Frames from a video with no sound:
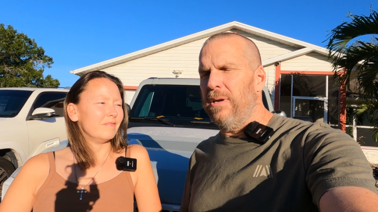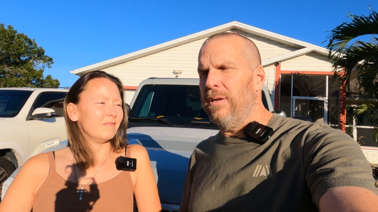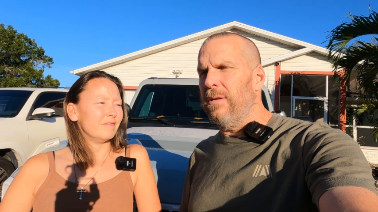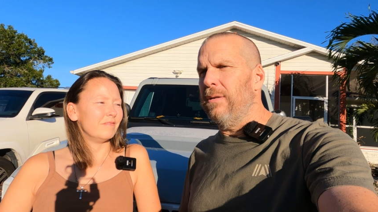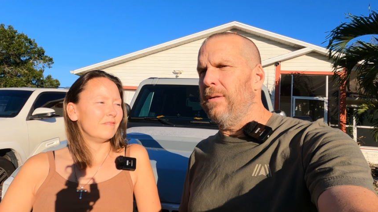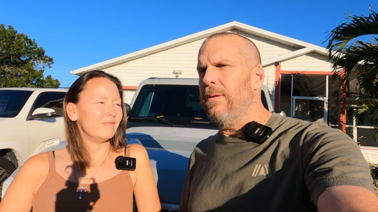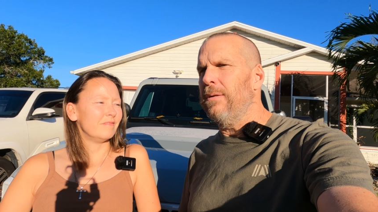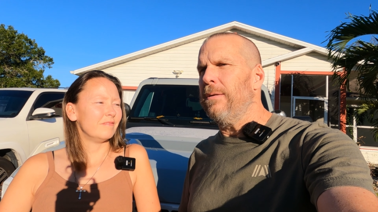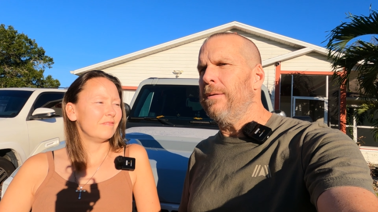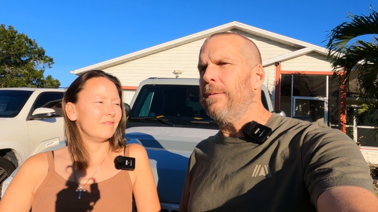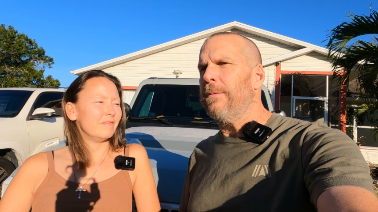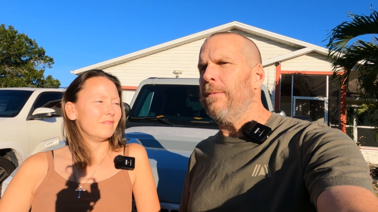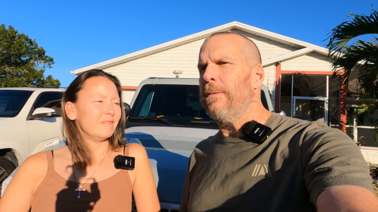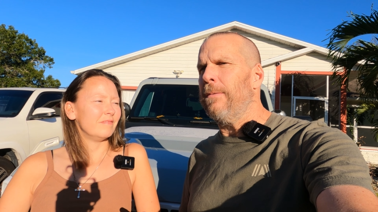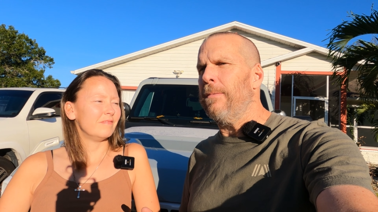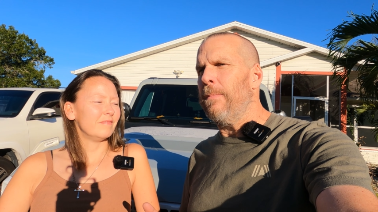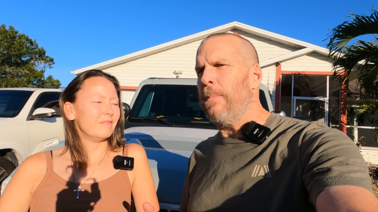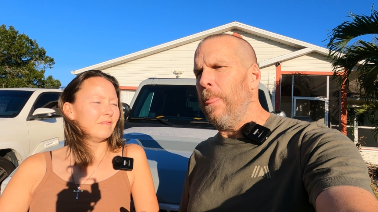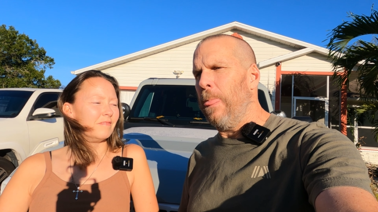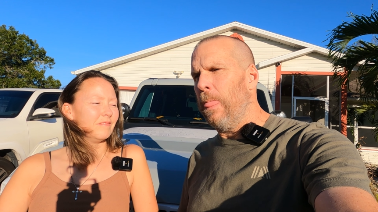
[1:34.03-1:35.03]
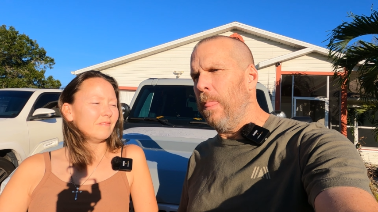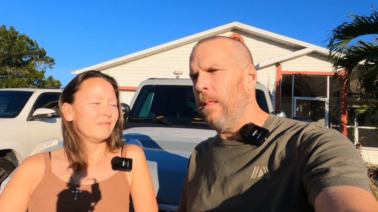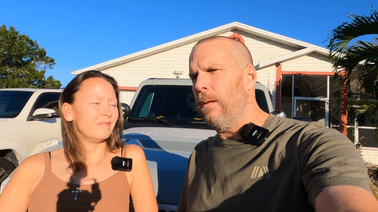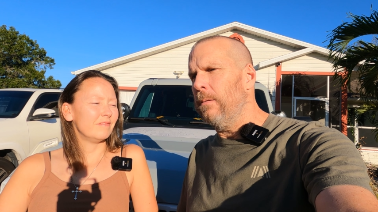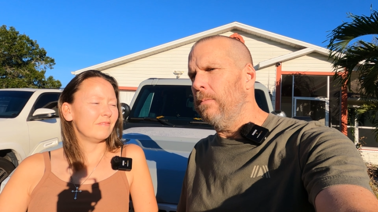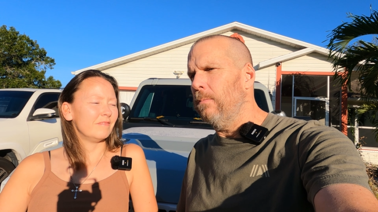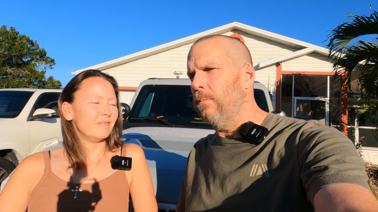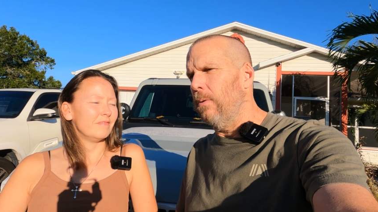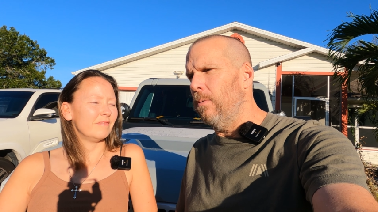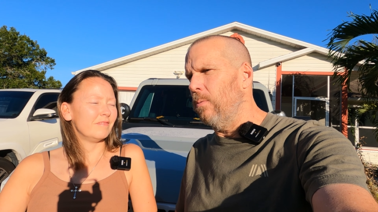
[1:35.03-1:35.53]
Speaker 1: it
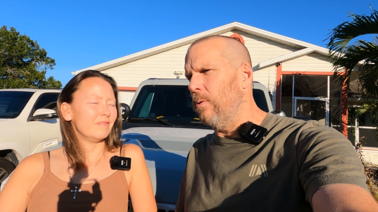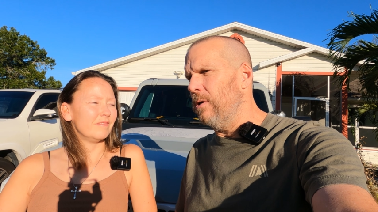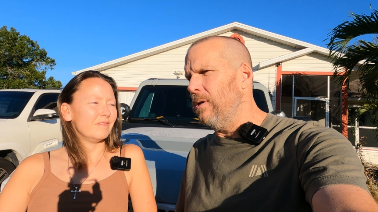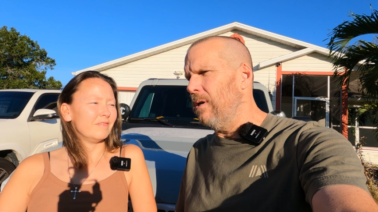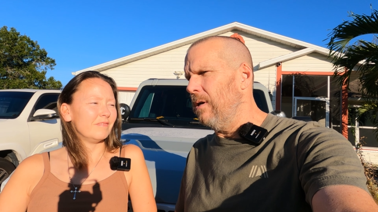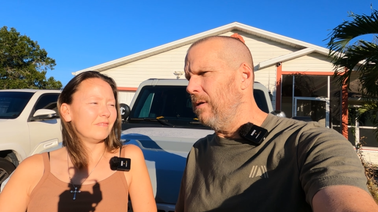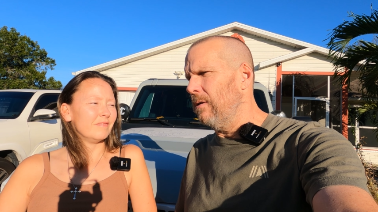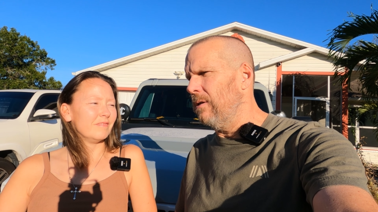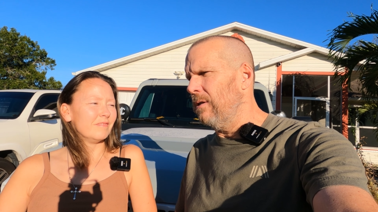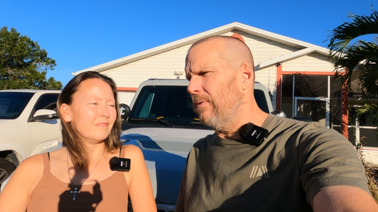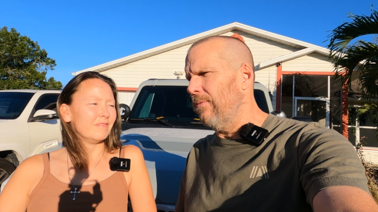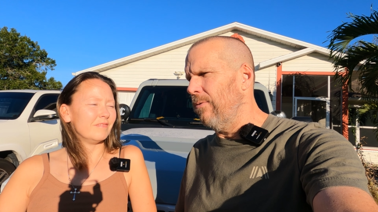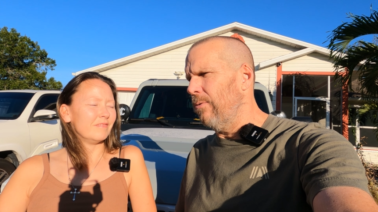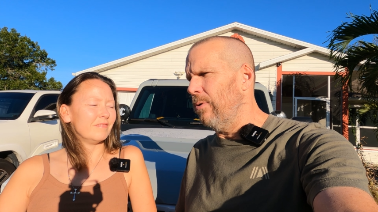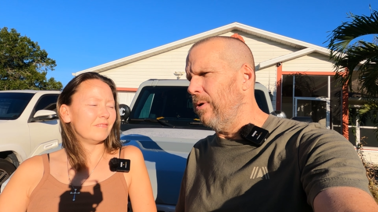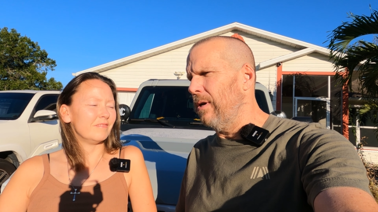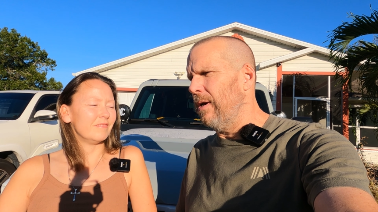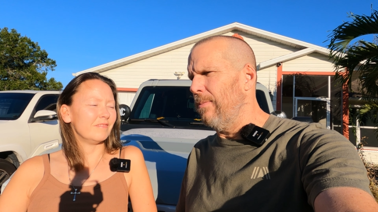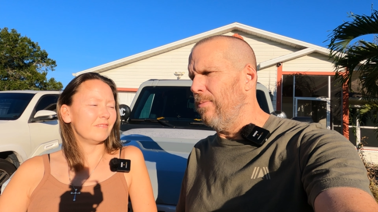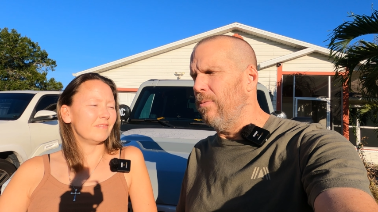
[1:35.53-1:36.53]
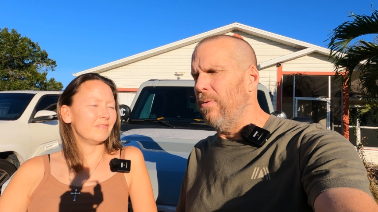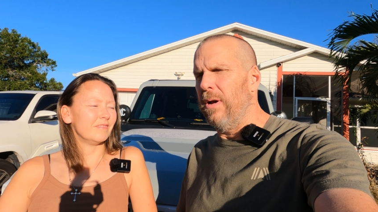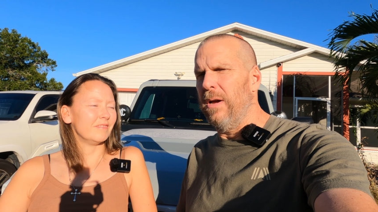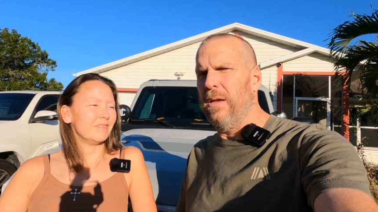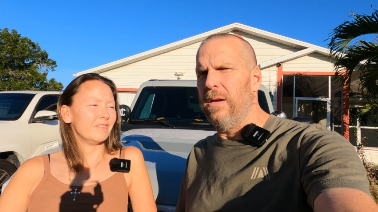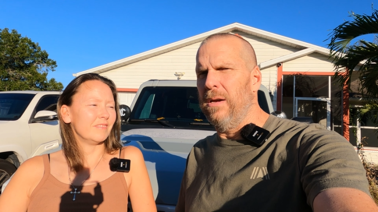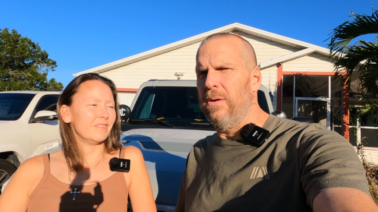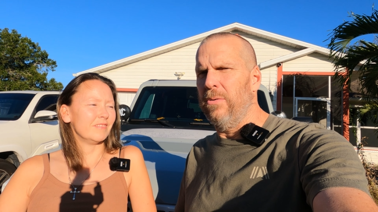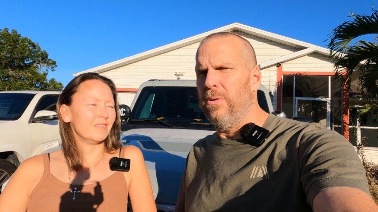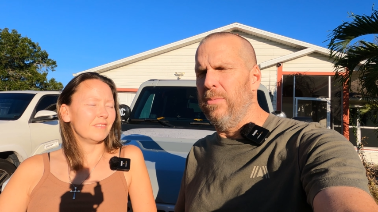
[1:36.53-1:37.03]
when we did, because if it would have kept
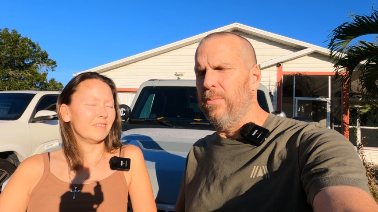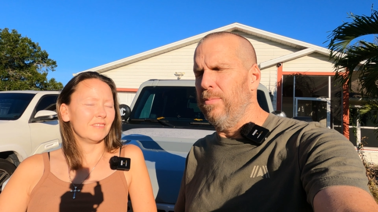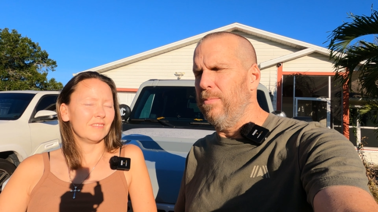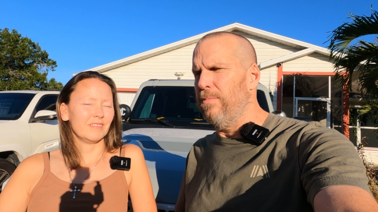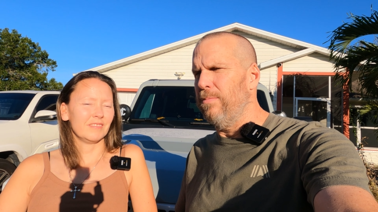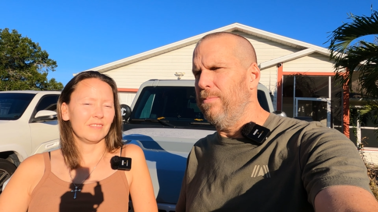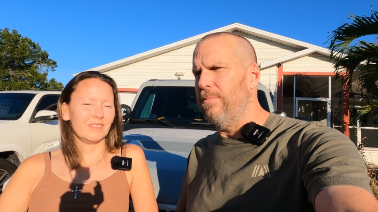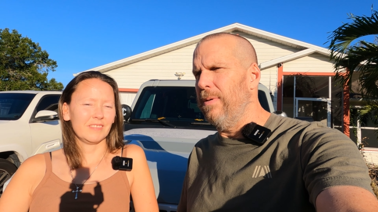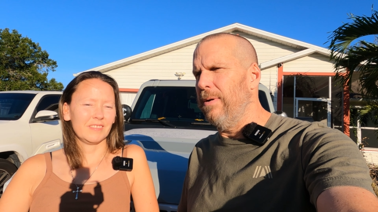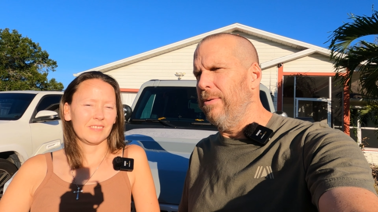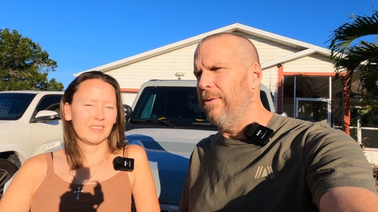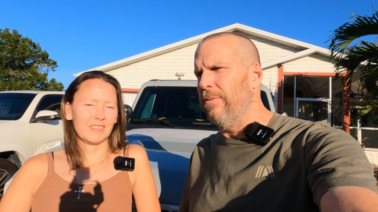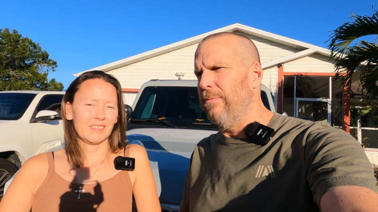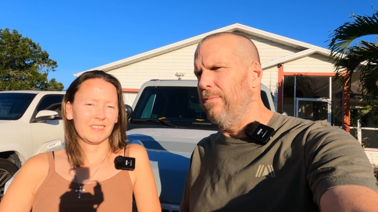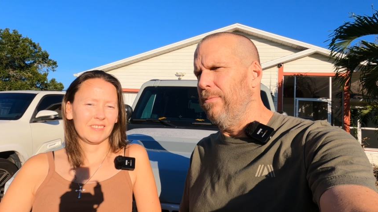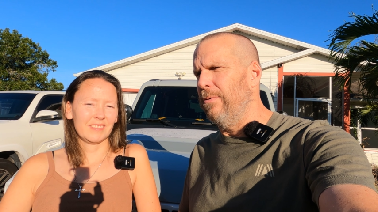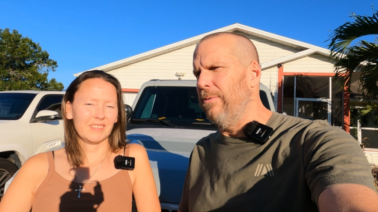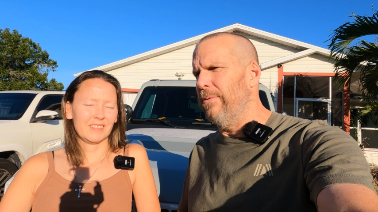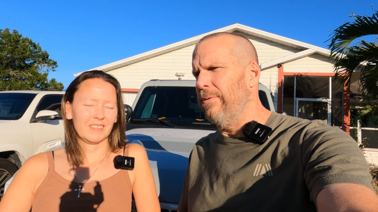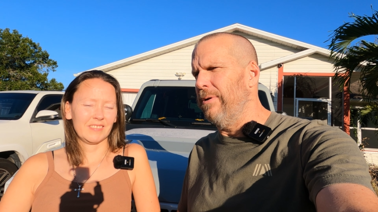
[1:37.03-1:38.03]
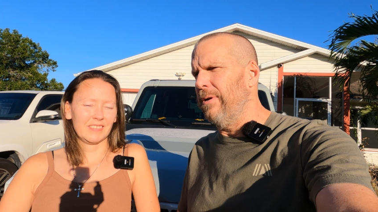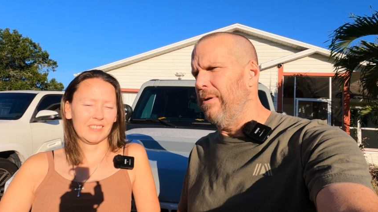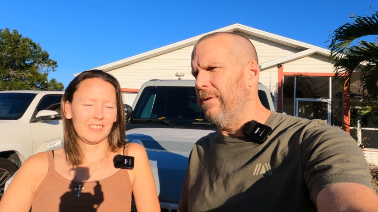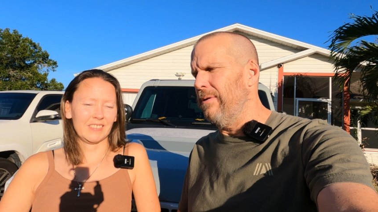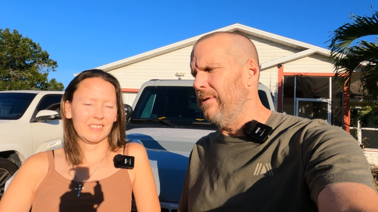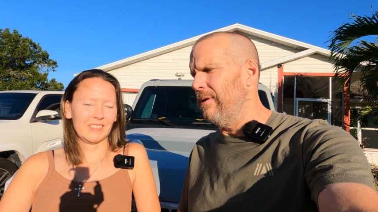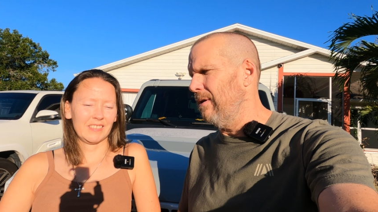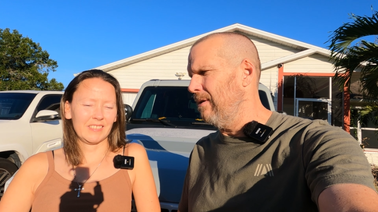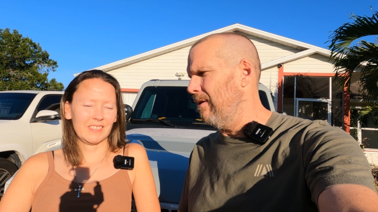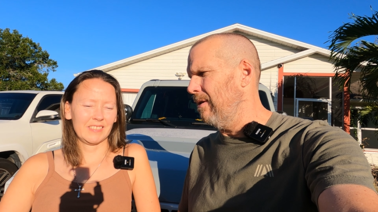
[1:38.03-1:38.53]
raining, it would have ruined our
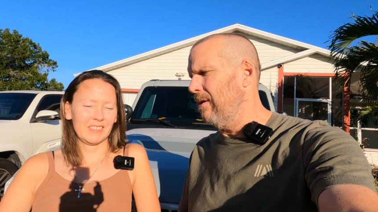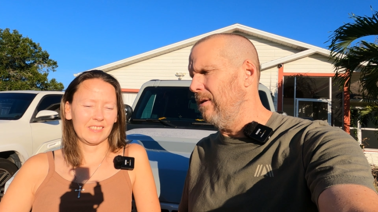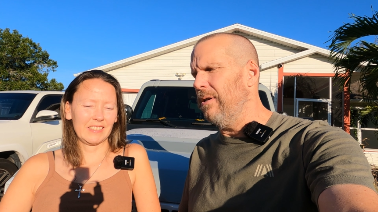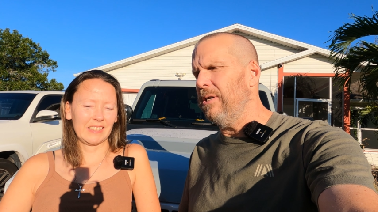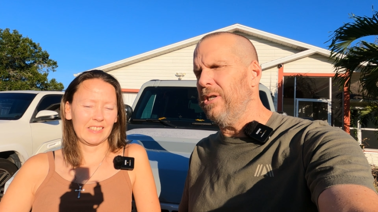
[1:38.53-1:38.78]
interior, at